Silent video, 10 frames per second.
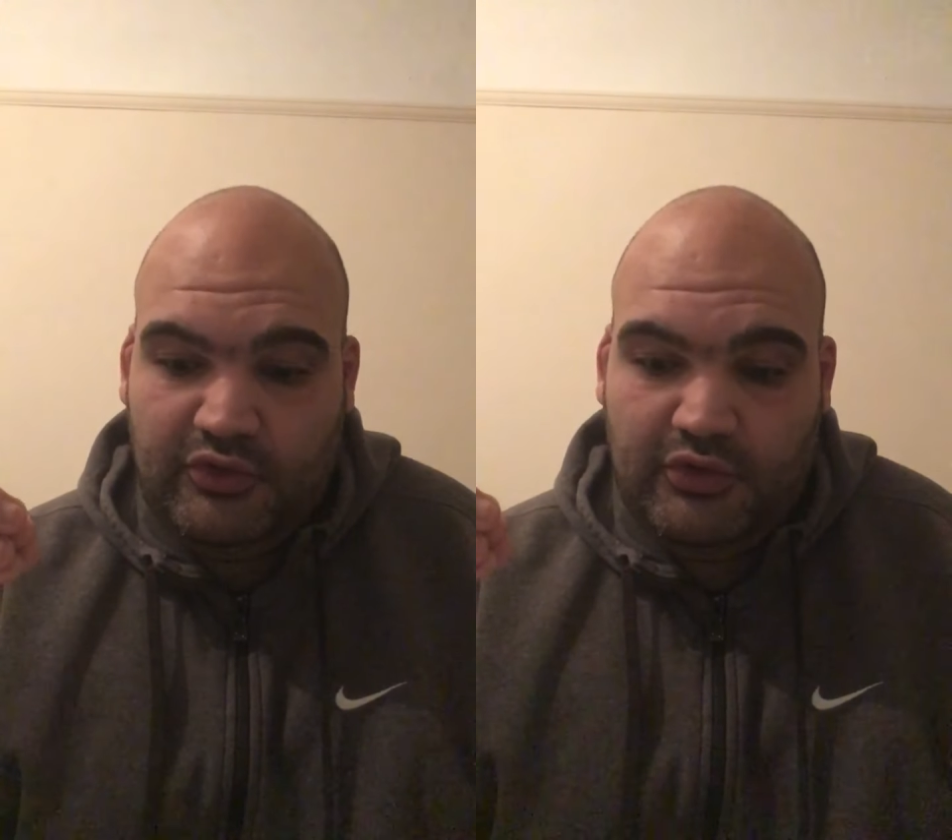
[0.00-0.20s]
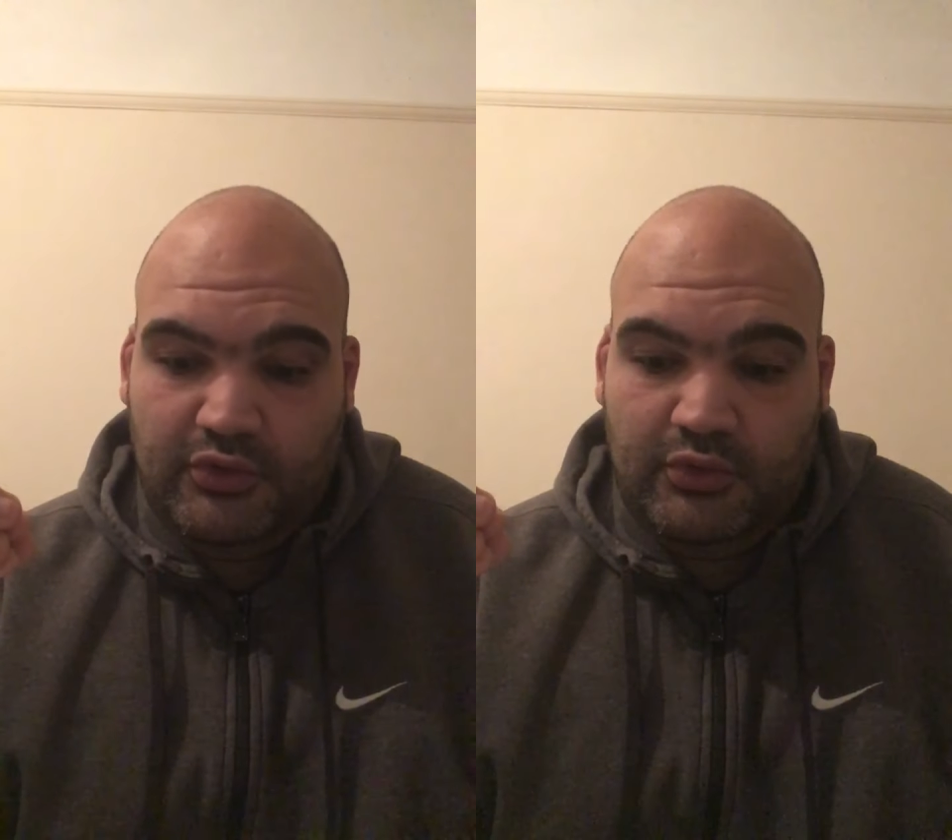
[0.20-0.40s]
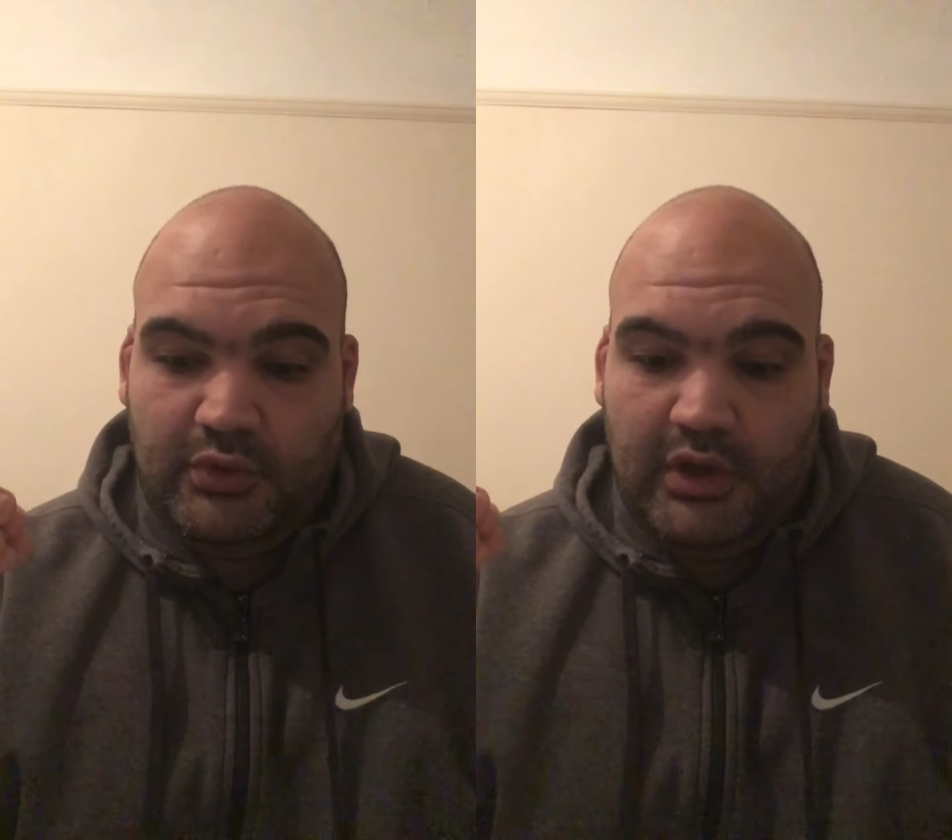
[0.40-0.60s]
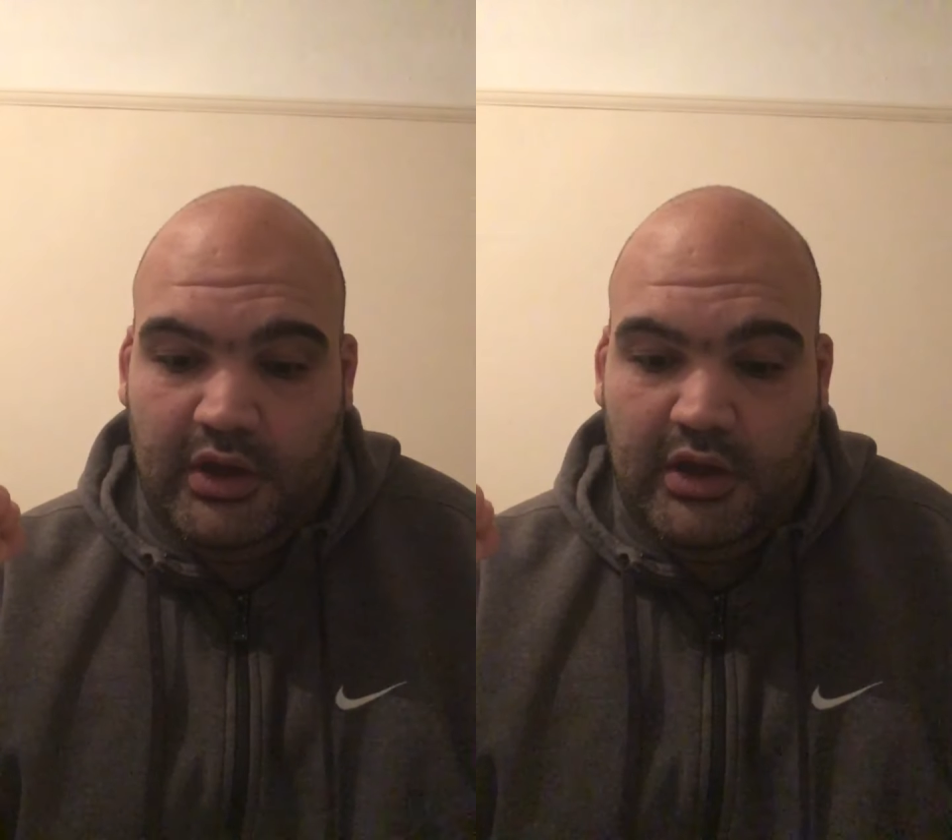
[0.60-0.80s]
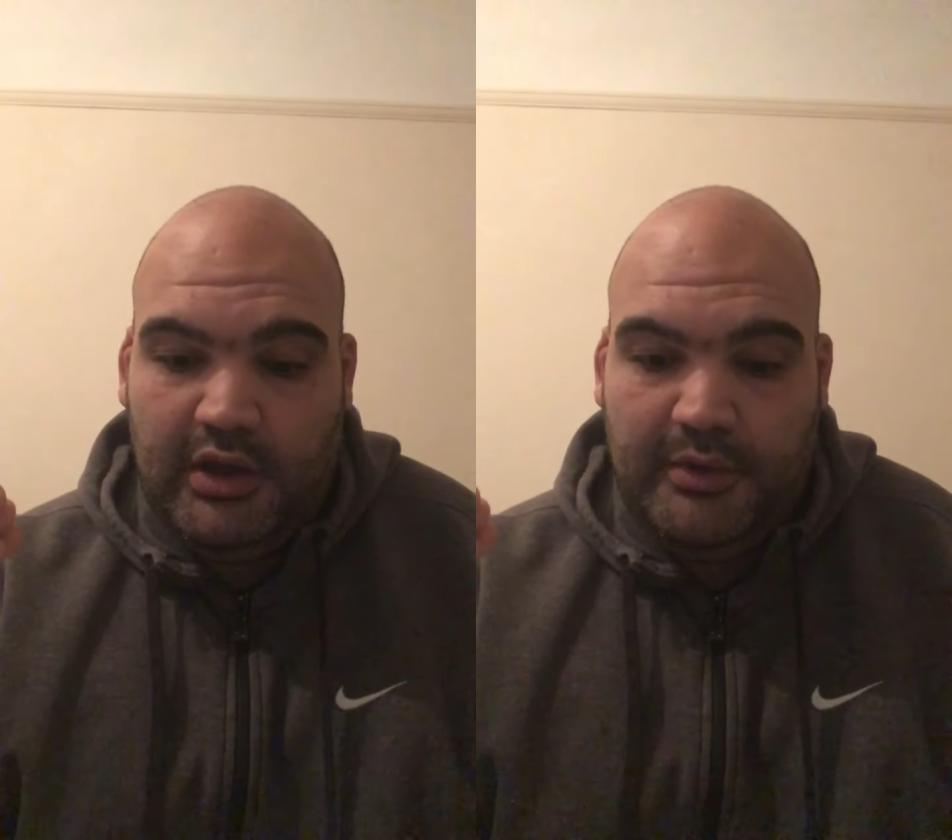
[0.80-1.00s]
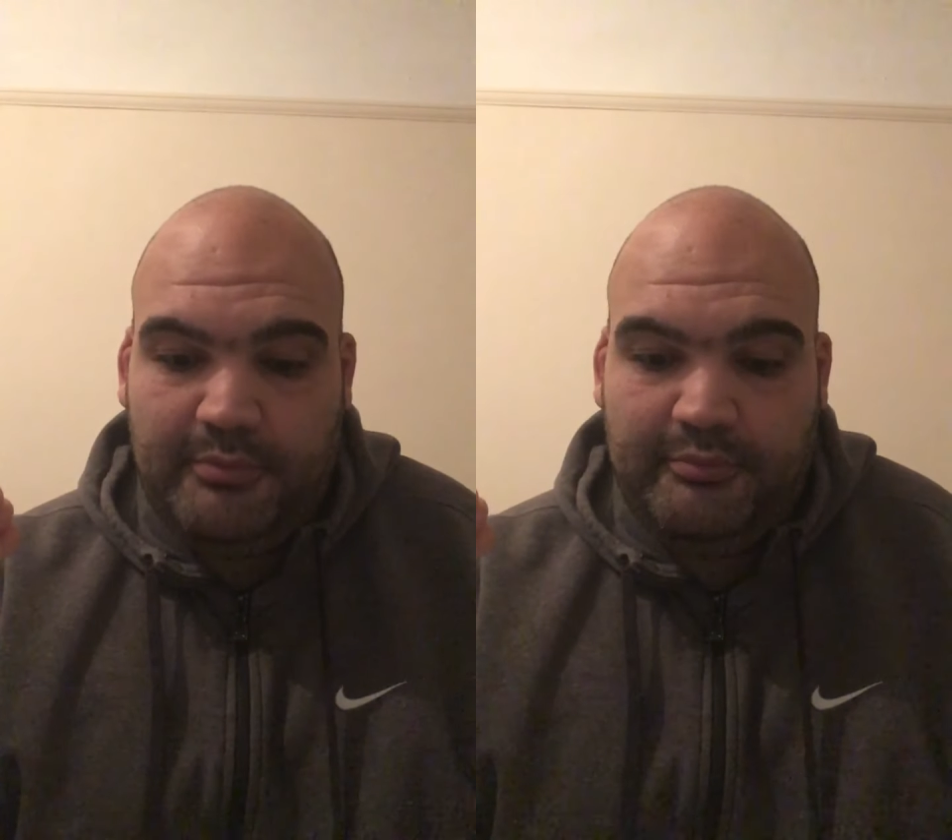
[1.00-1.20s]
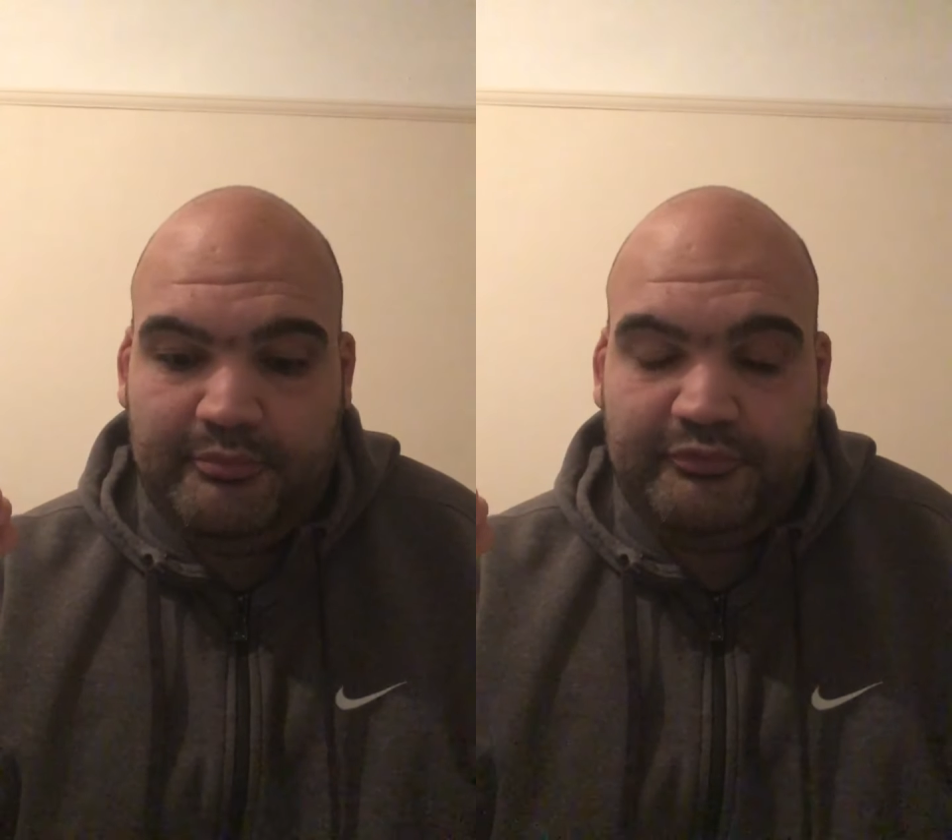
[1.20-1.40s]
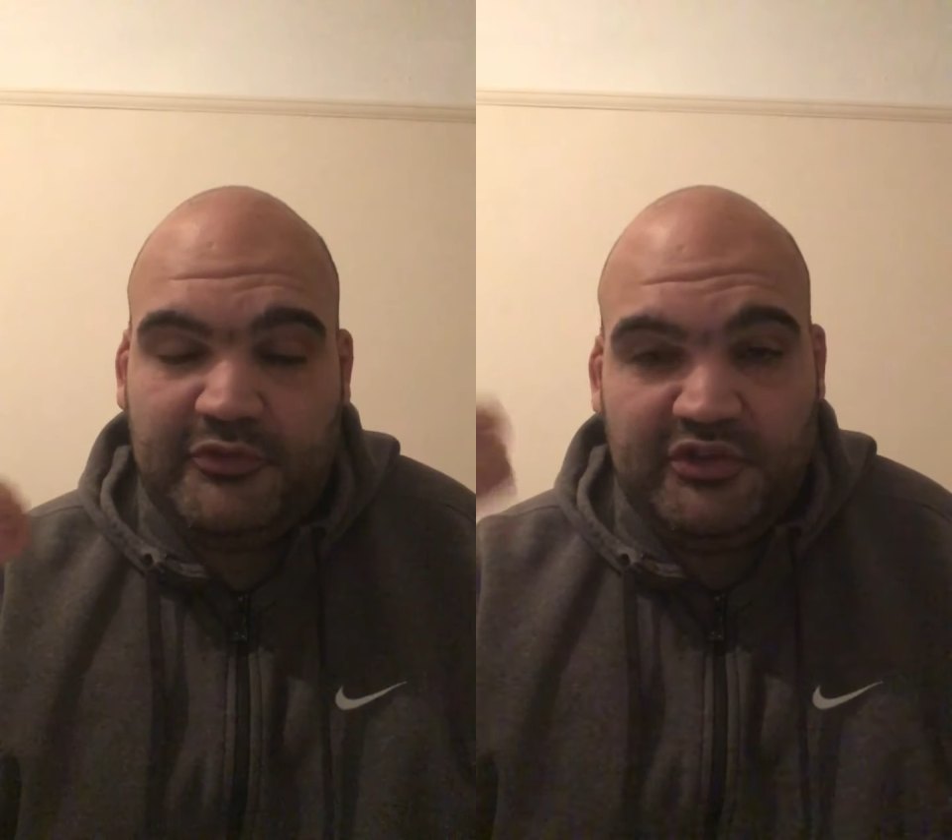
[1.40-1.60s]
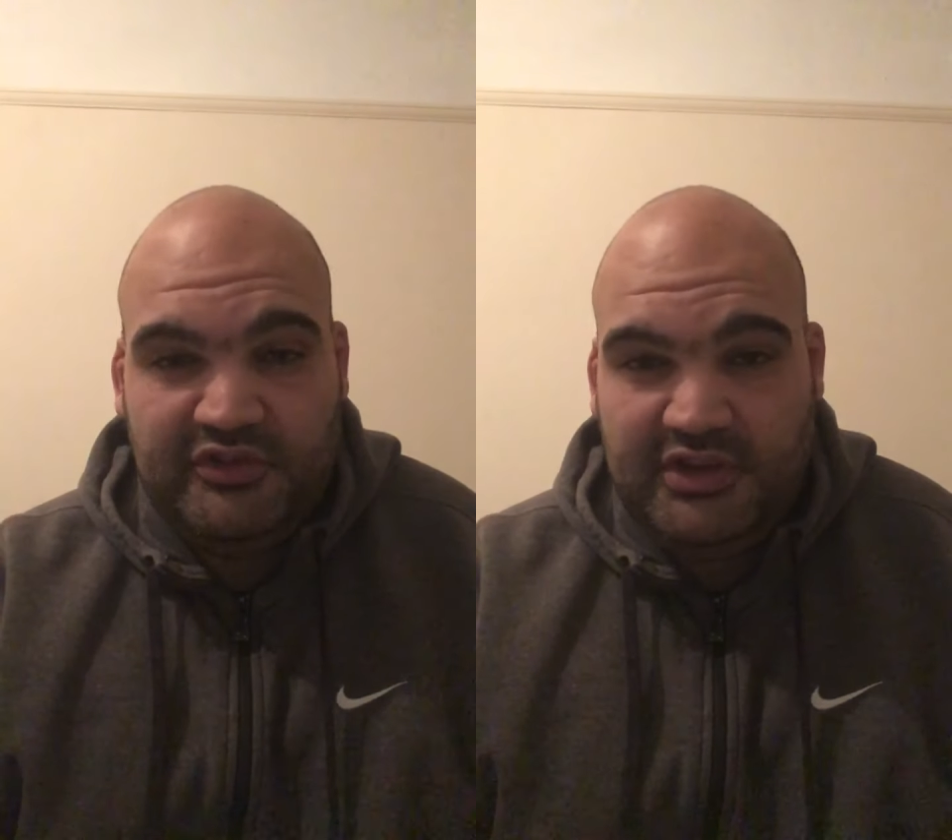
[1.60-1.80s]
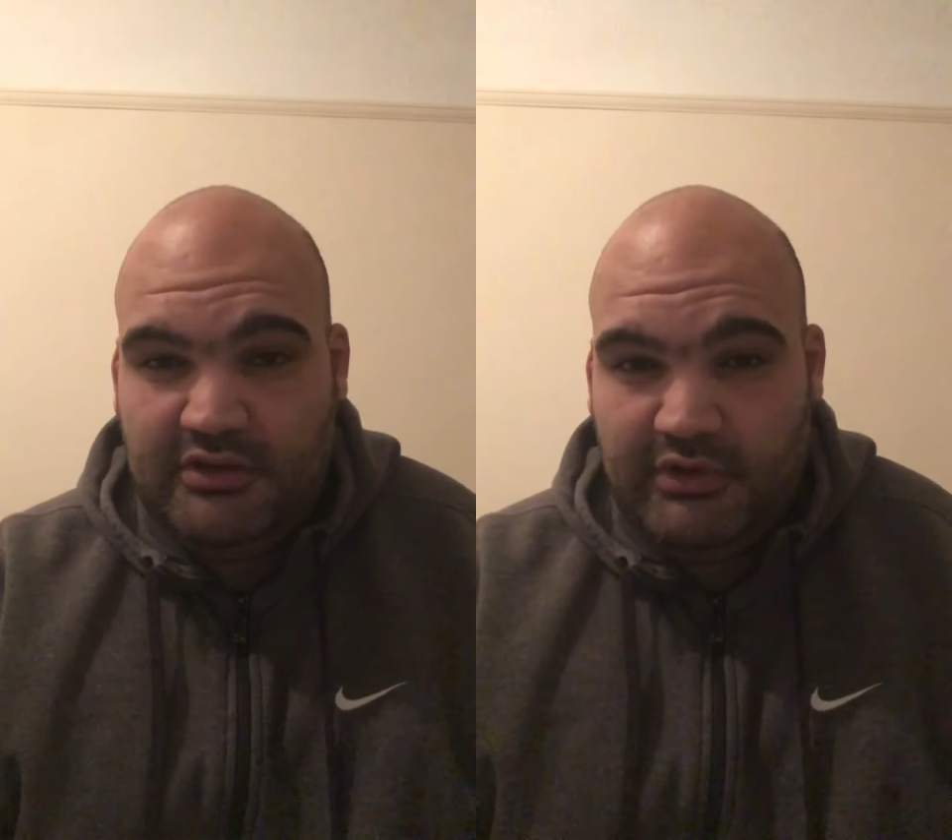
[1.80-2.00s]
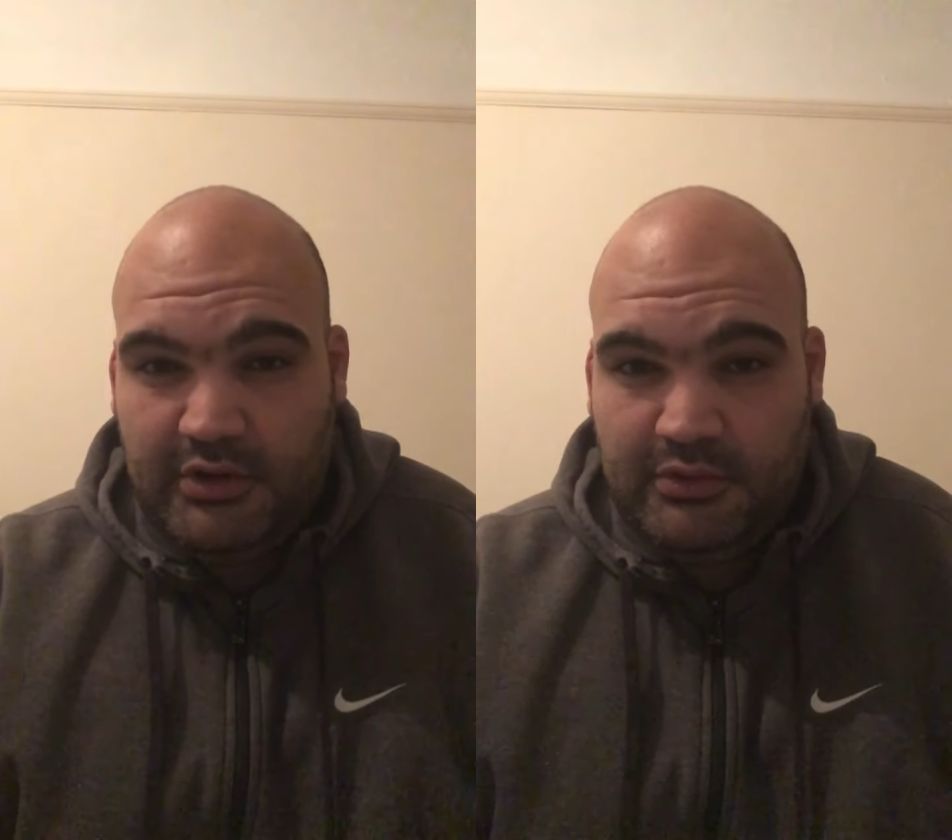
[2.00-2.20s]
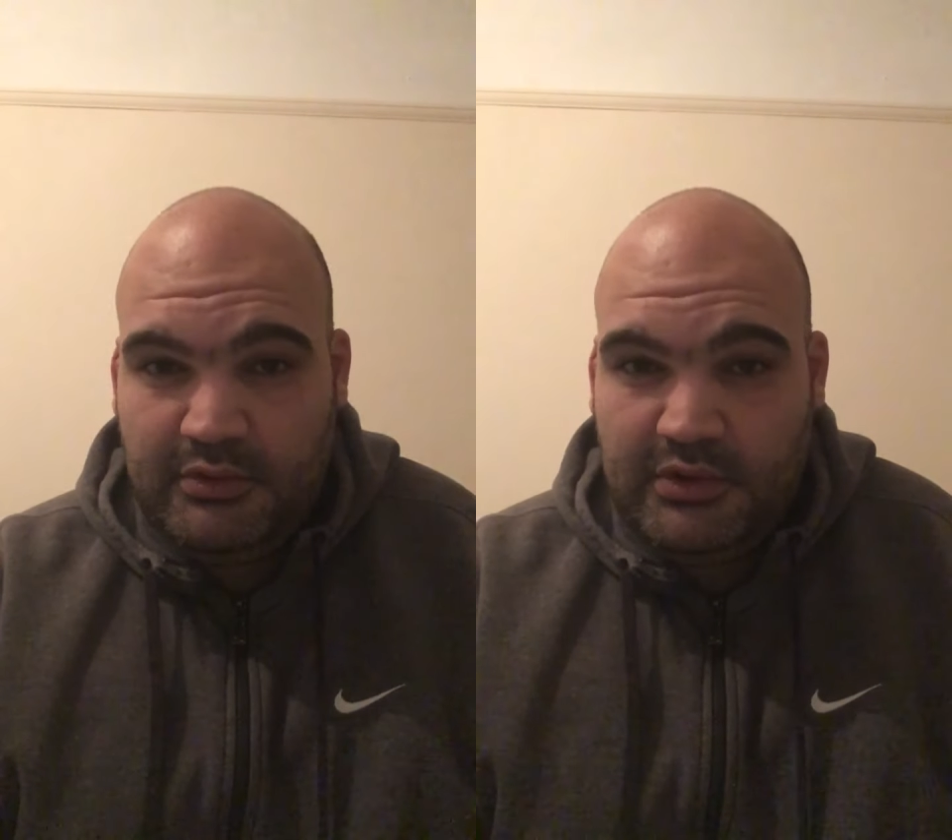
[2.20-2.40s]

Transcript: to zero.